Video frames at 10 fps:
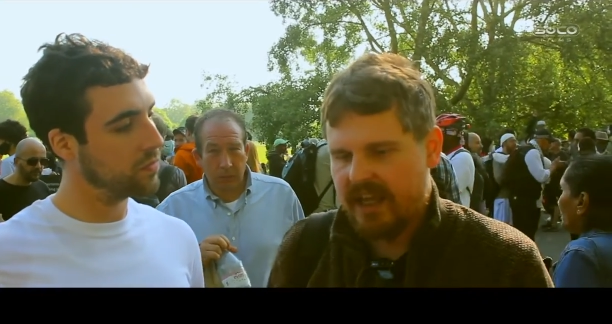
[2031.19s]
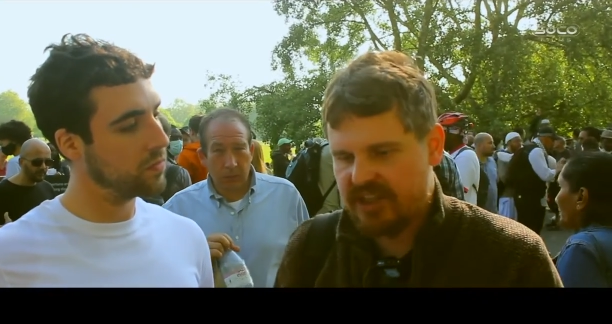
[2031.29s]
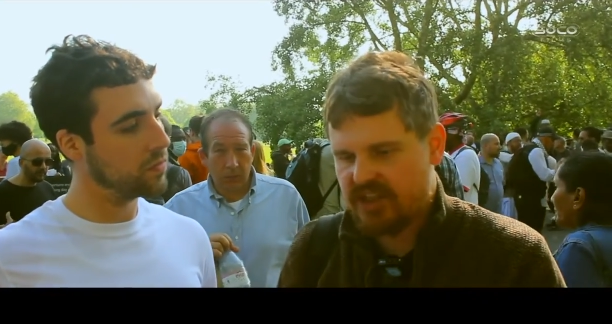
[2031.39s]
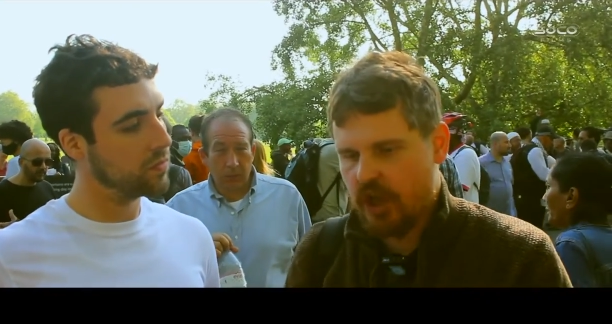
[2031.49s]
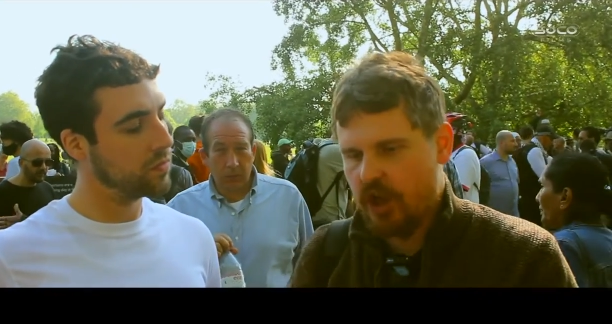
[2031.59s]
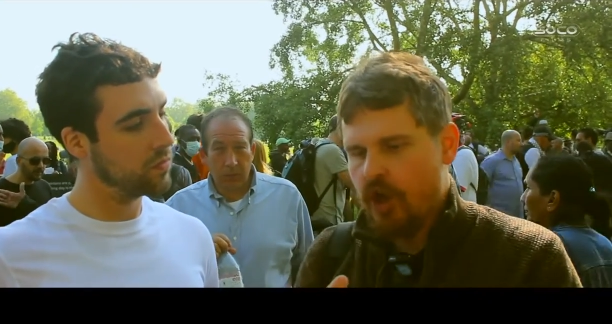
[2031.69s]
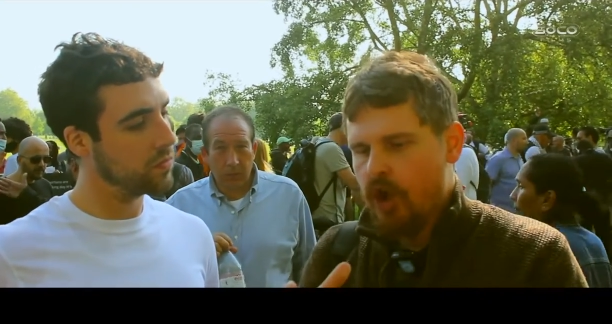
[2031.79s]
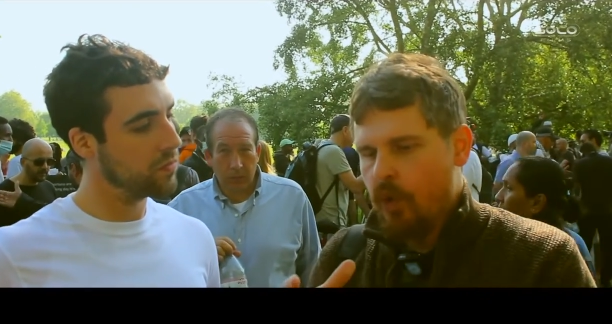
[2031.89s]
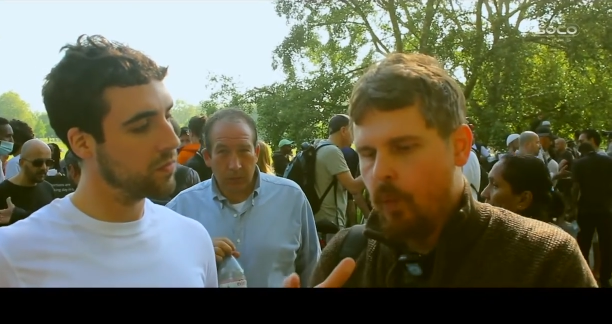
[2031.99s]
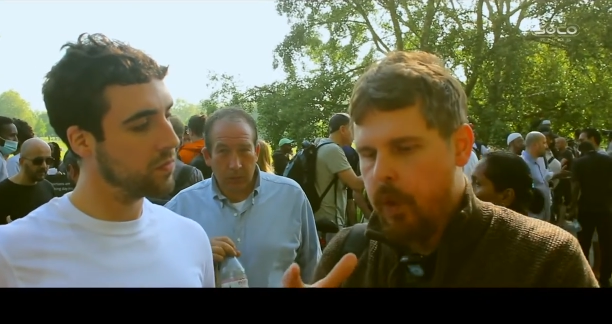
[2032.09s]
Speaker 1: is that
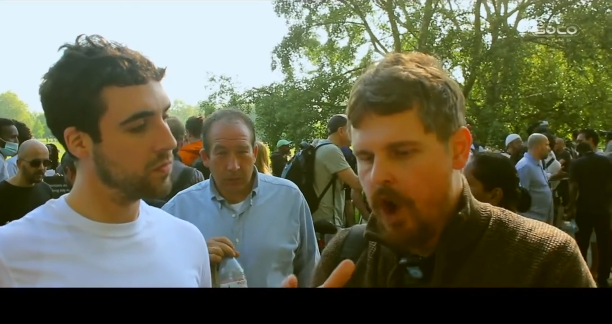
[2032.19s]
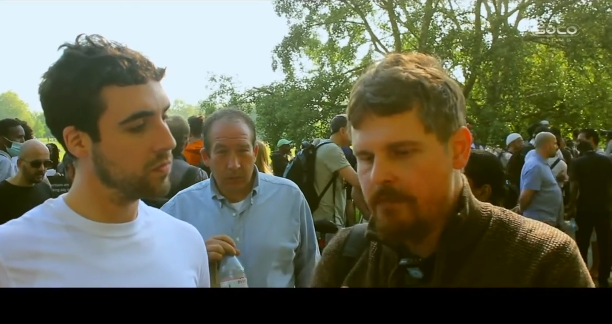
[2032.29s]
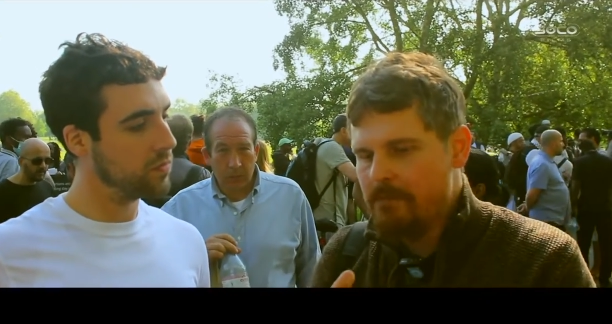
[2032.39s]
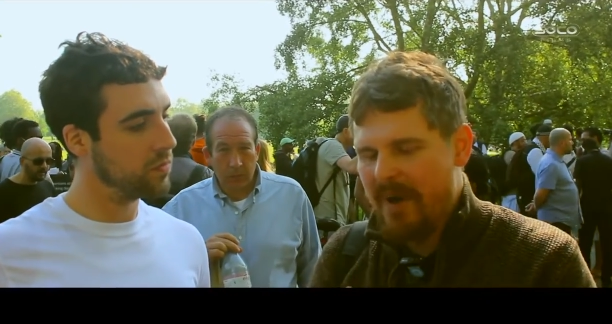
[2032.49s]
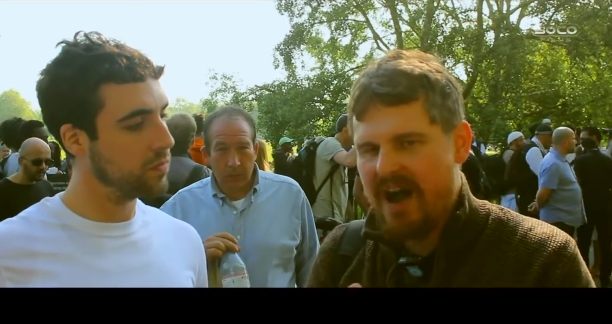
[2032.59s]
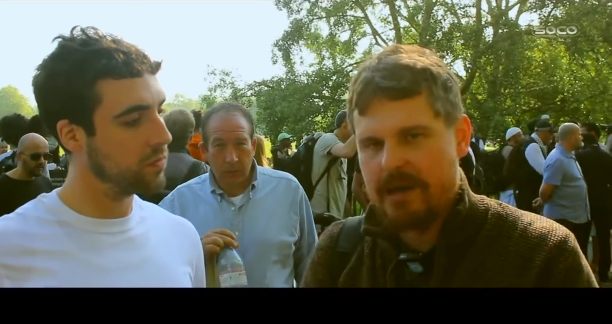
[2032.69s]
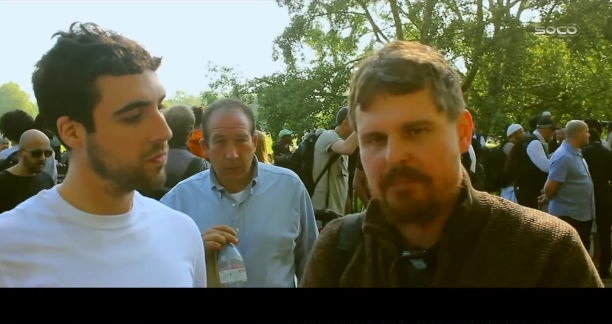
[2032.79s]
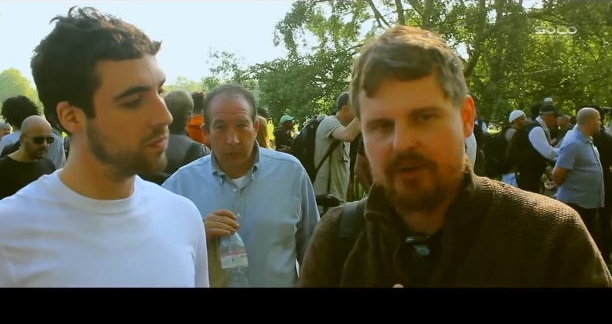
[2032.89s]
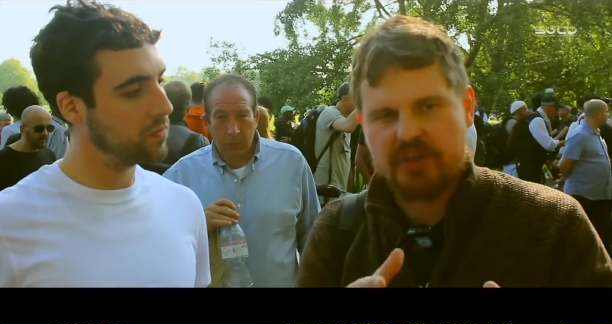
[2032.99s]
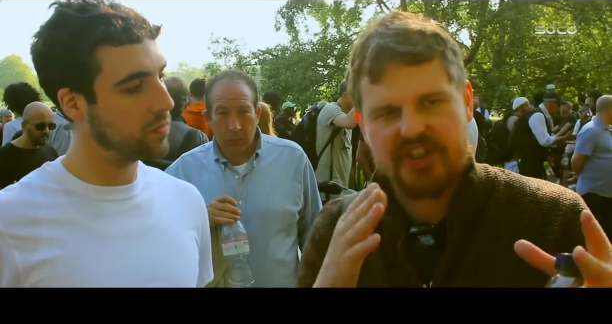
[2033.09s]
one
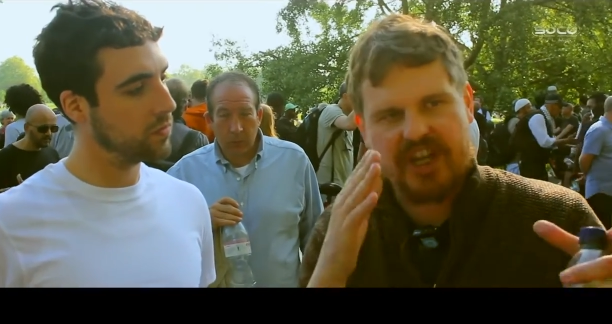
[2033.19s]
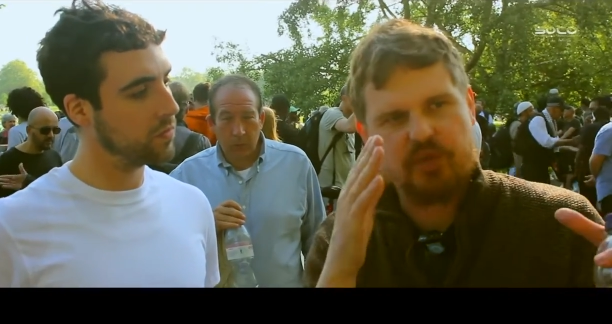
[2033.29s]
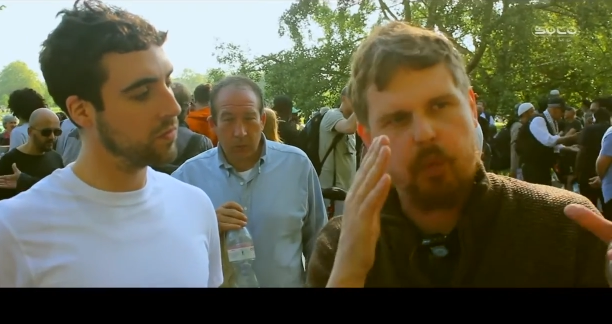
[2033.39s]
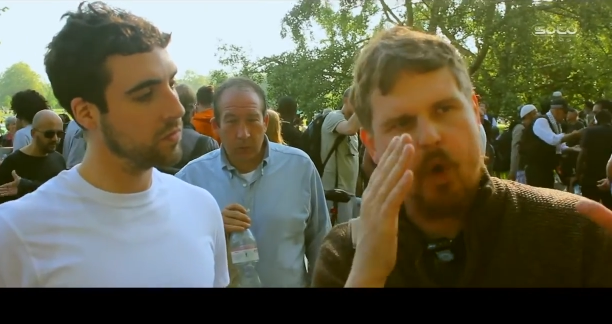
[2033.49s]
Bible says